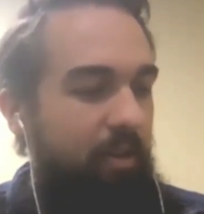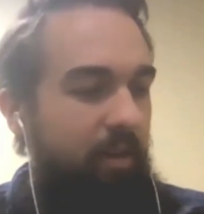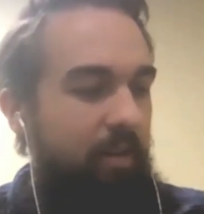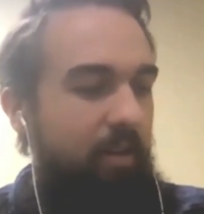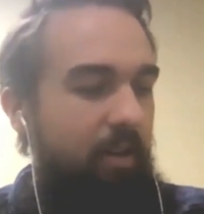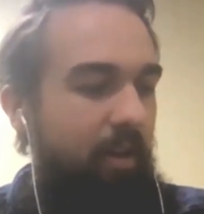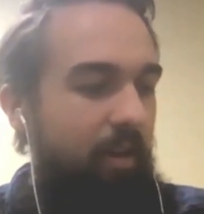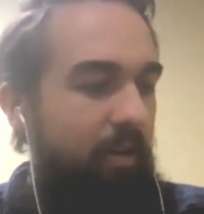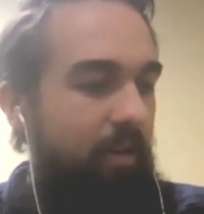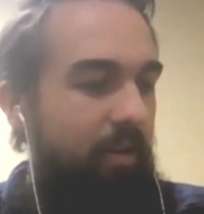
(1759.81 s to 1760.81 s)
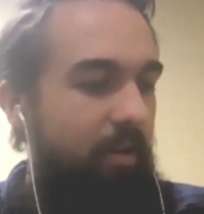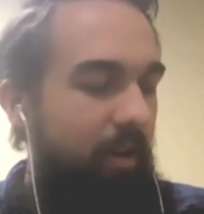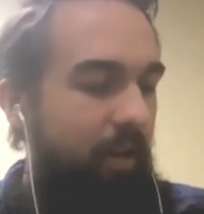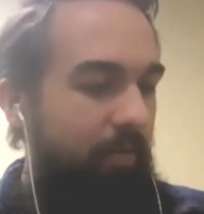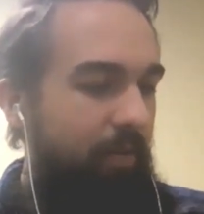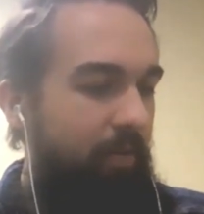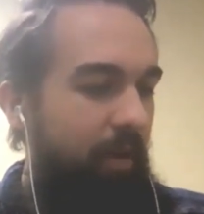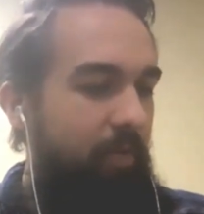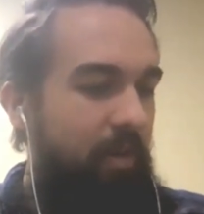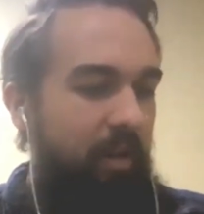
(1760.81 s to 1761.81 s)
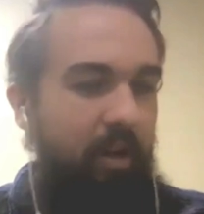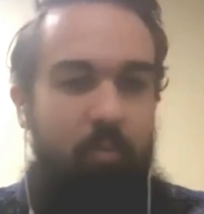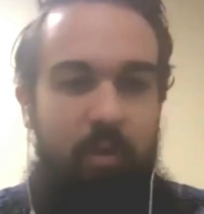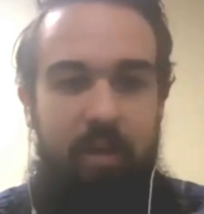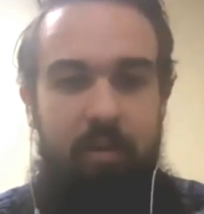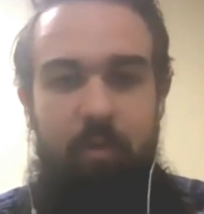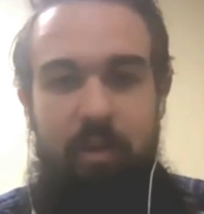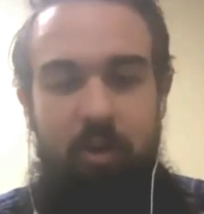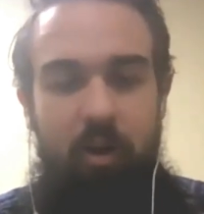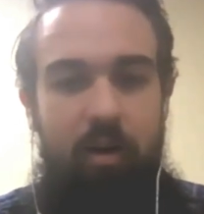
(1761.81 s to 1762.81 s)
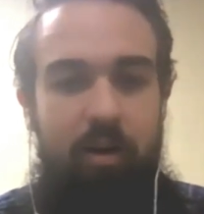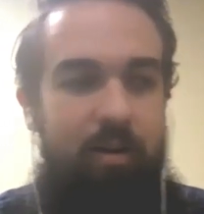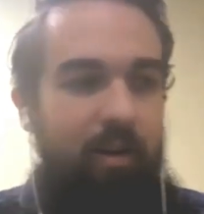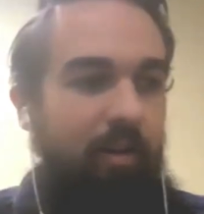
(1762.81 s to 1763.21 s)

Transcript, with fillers: and and every every time we get we talk,